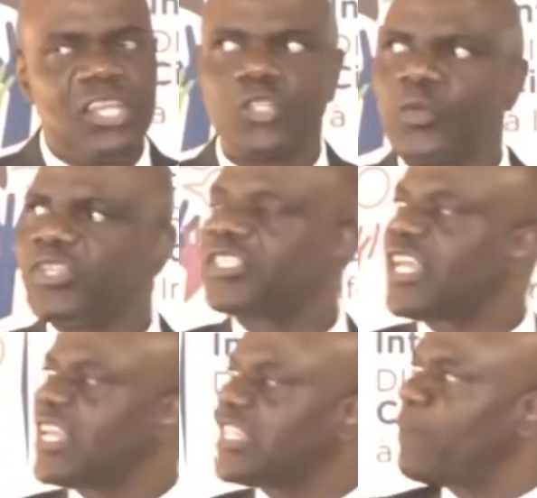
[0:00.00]
So when you
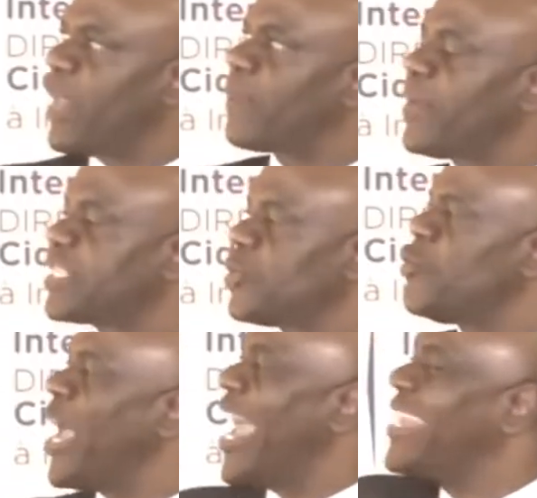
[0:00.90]
see another black person,
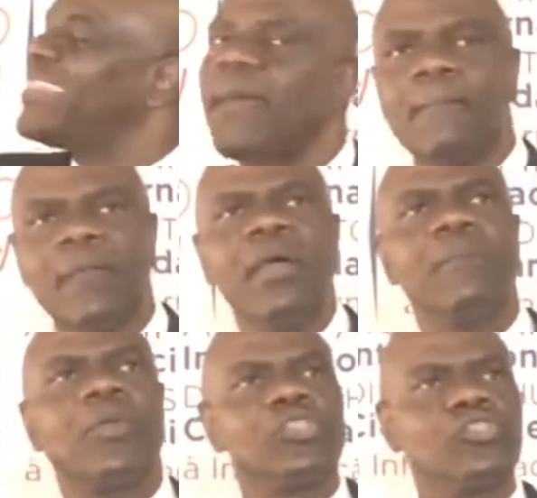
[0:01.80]
you hate them
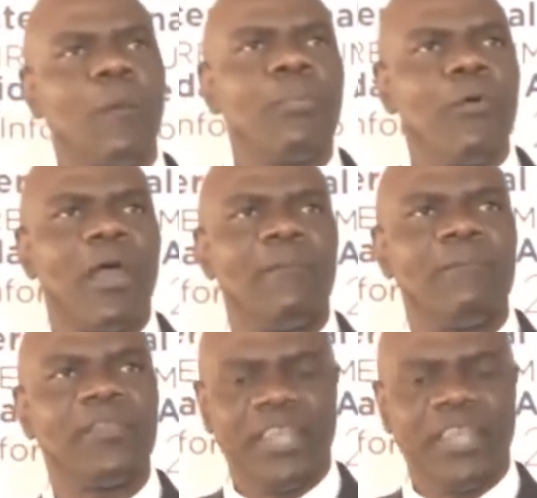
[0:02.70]
because you are poor.